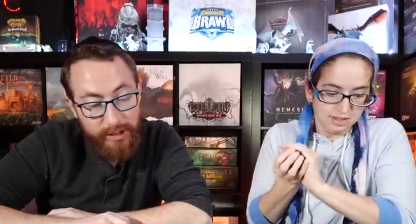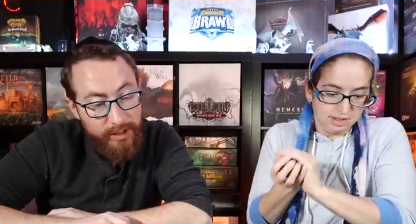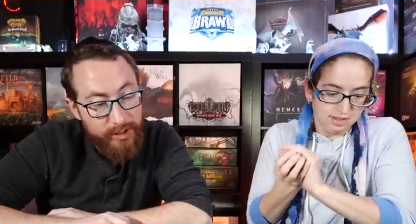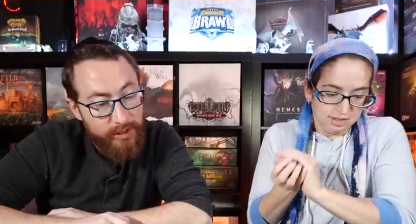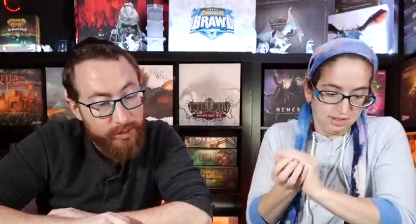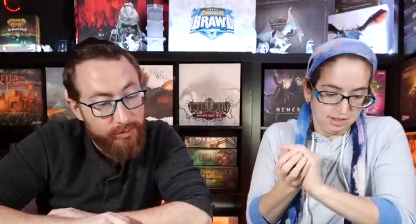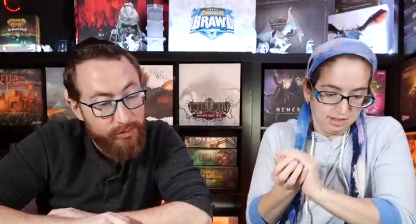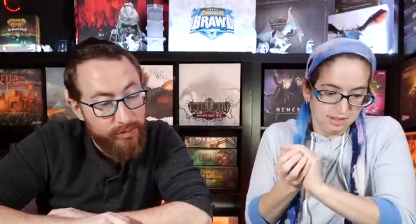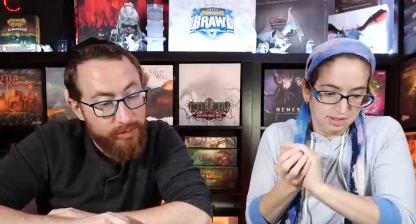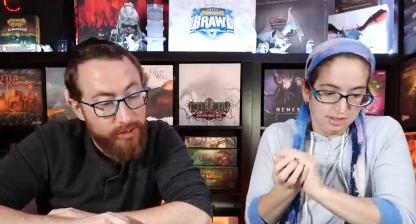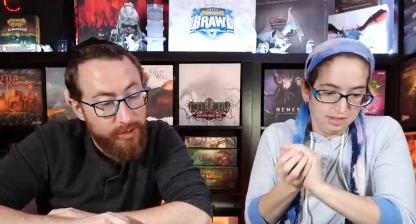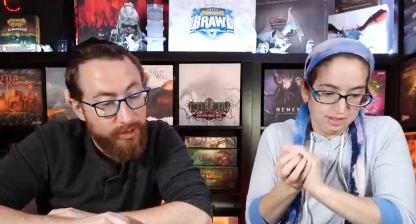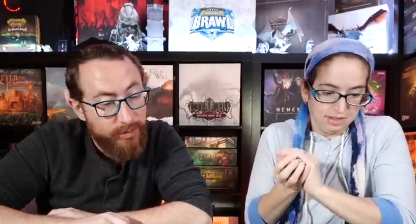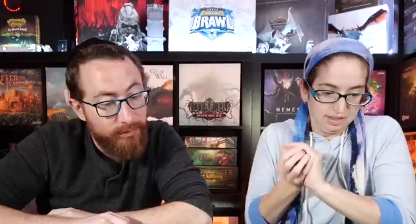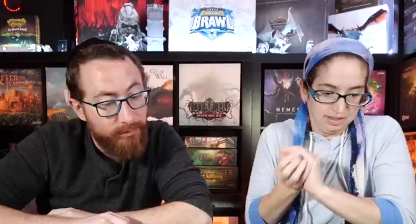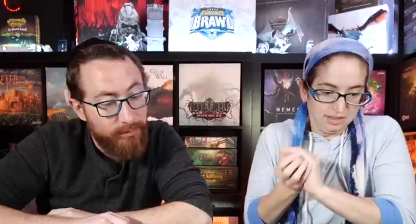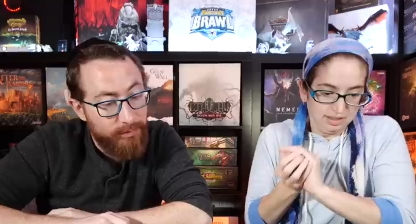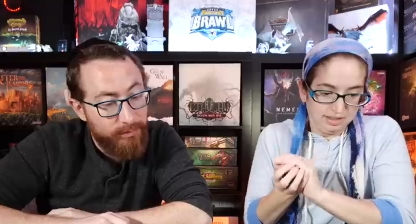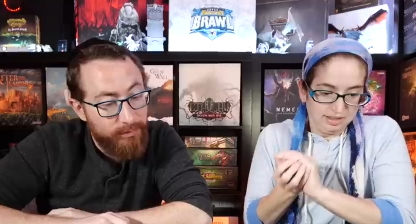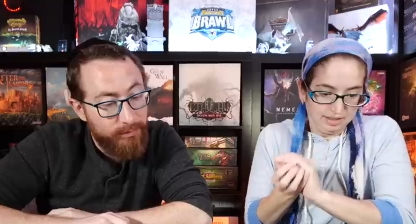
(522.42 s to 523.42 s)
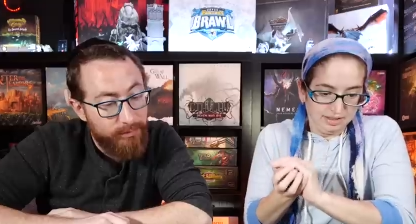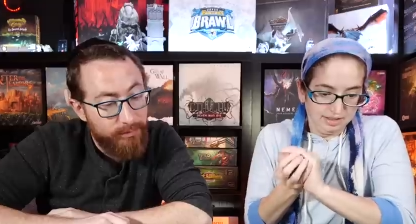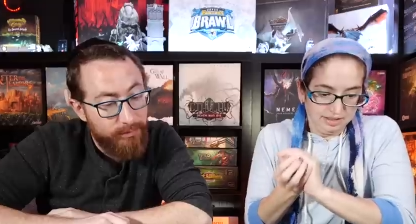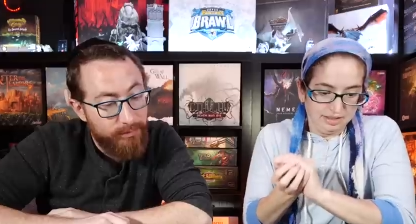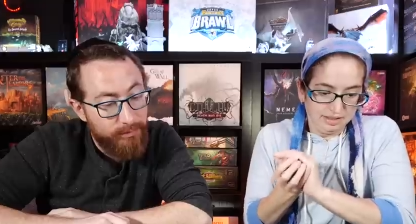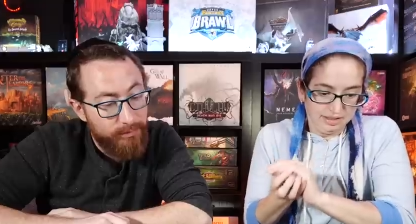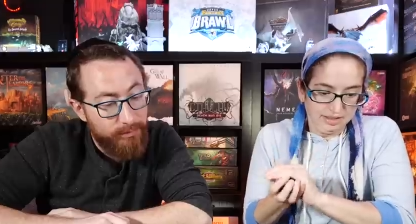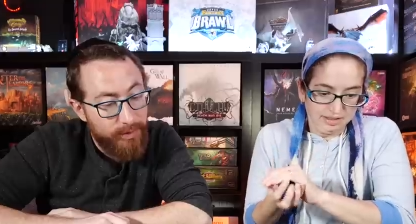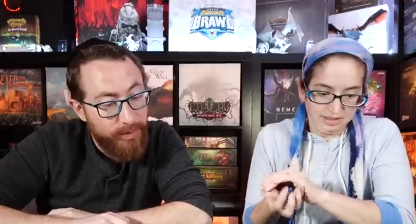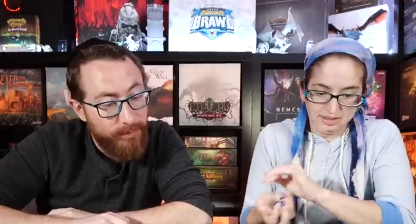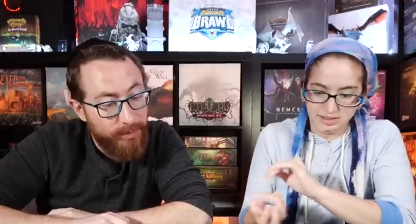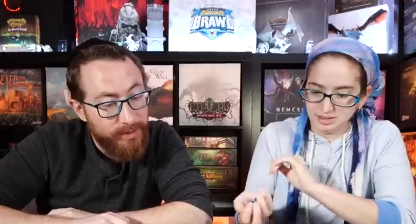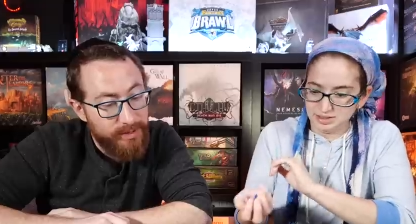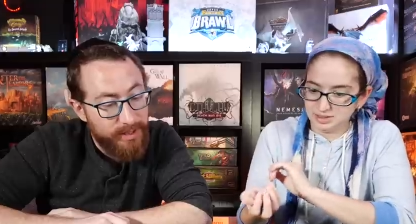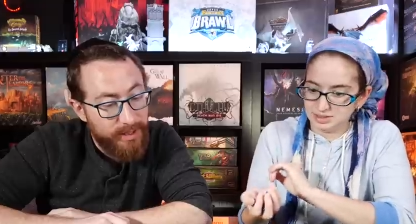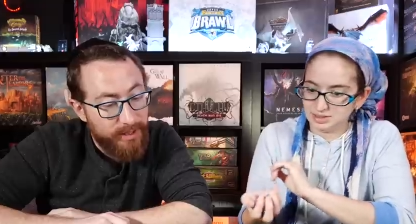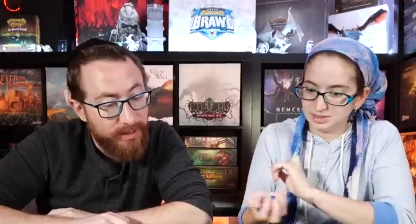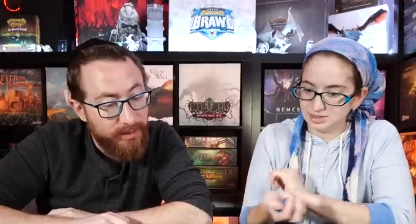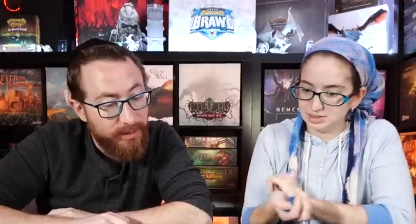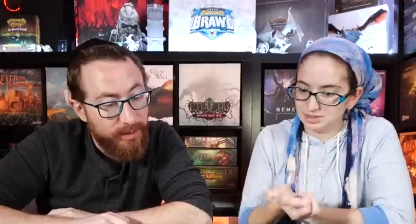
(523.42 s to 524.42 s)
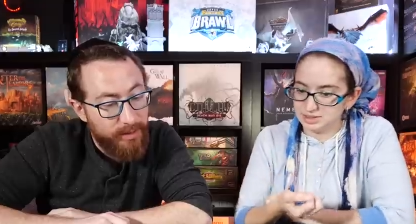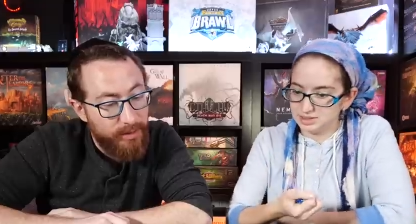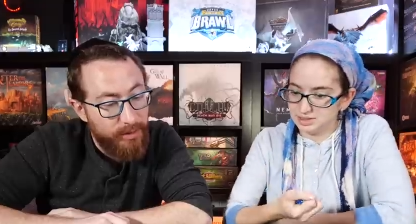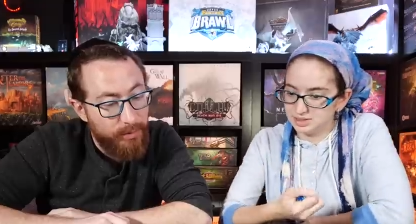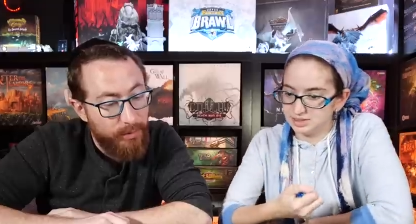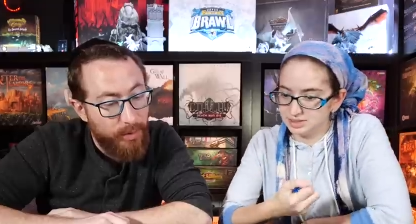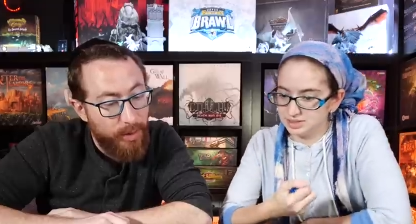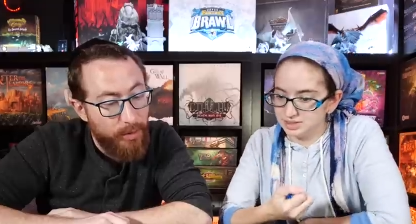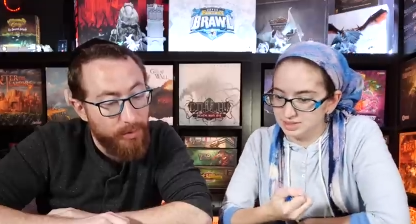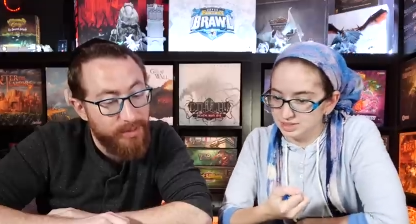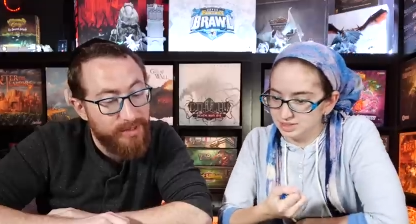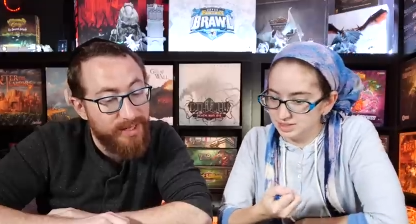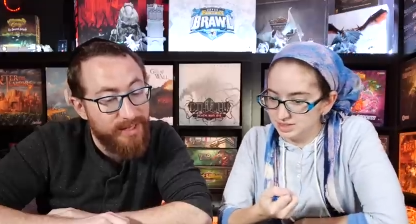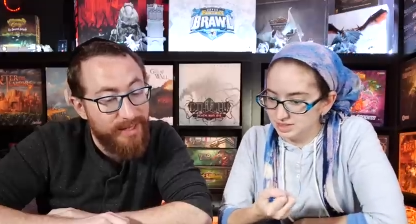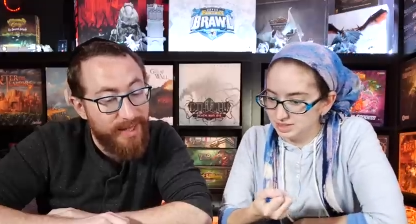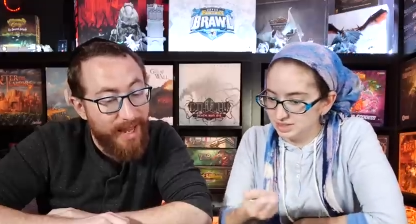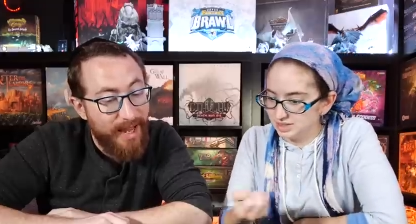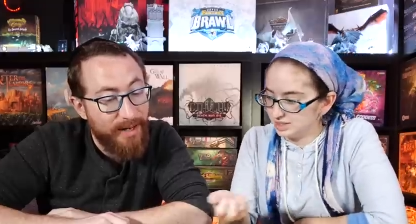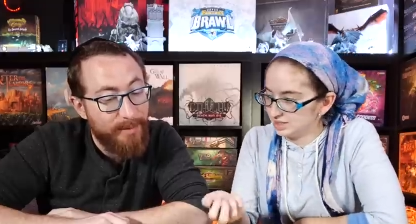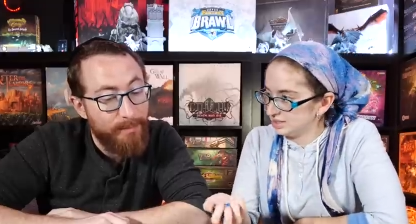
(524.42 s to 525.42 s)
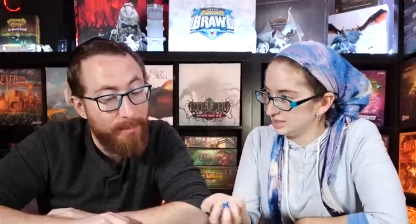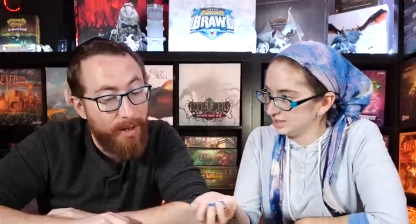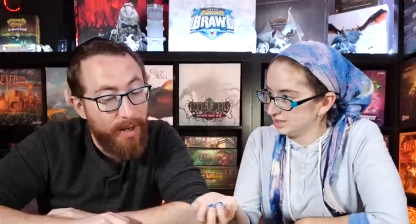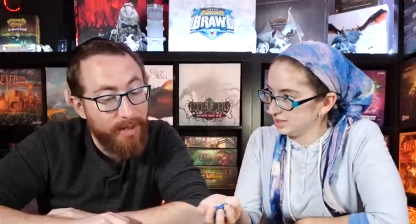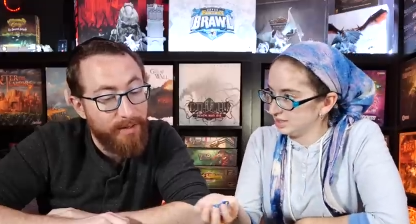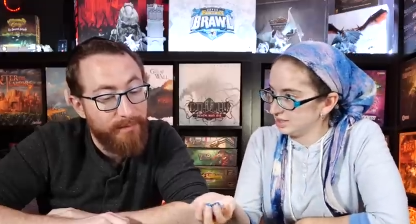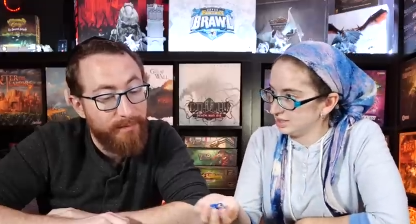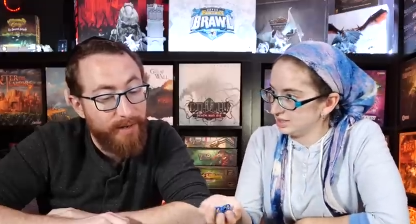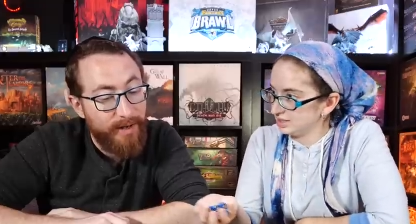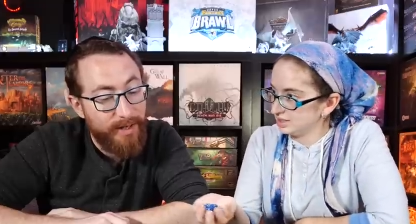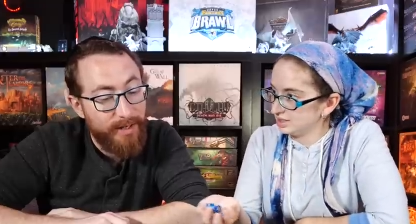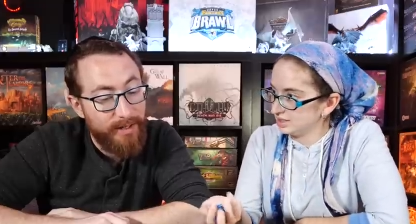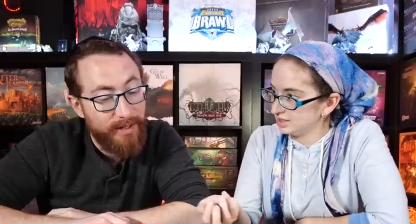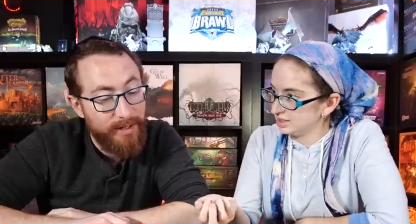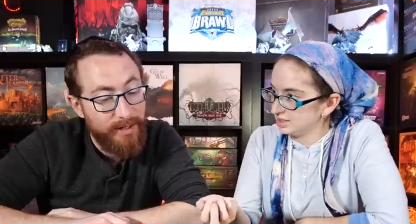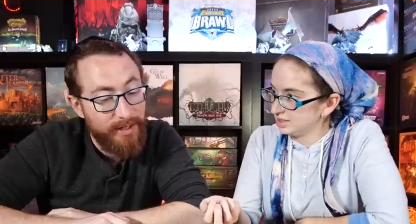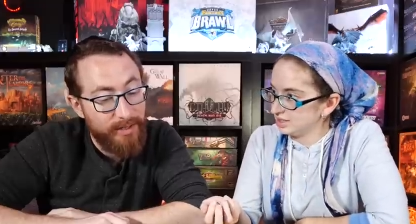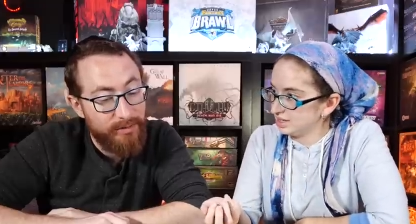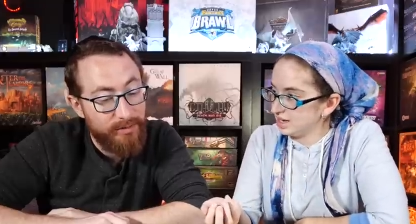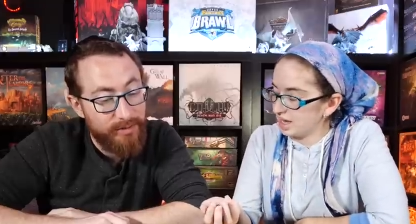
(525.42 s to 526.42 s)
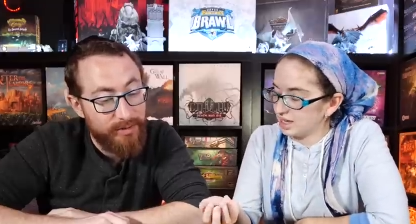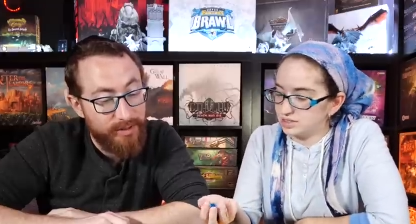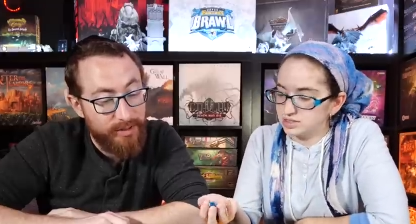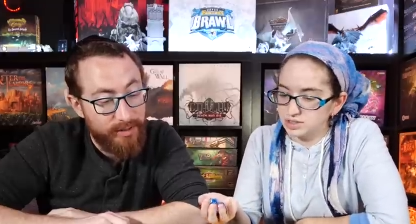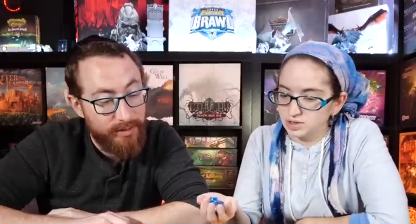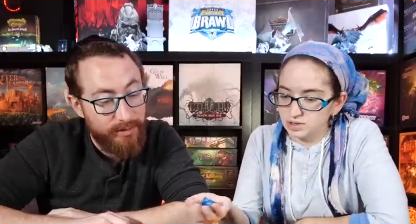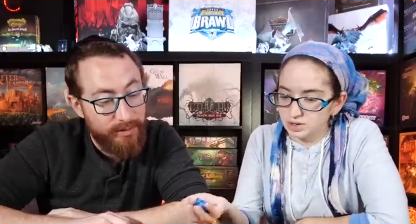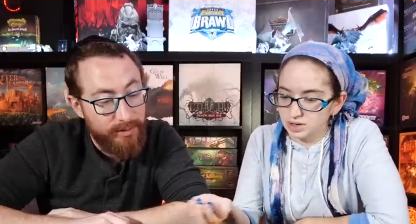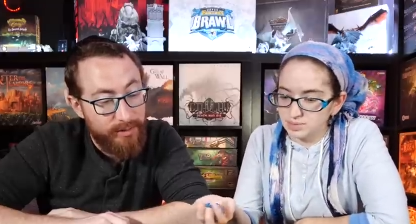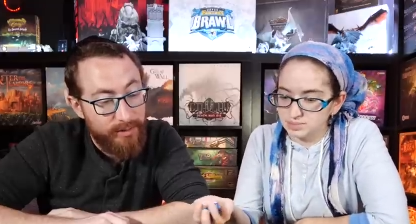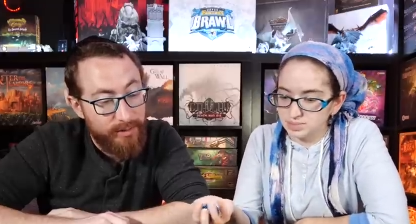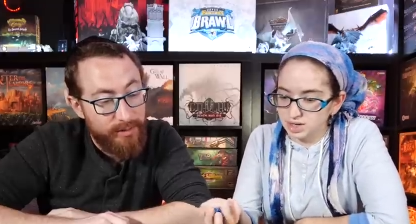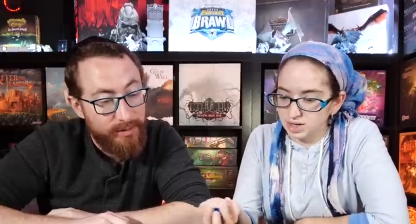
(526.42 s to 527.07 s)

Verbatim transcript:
Speaker 1: Interesting. Wait one second. Oh, oh, it's an attack modifier. Interesting. Yeah, so I'm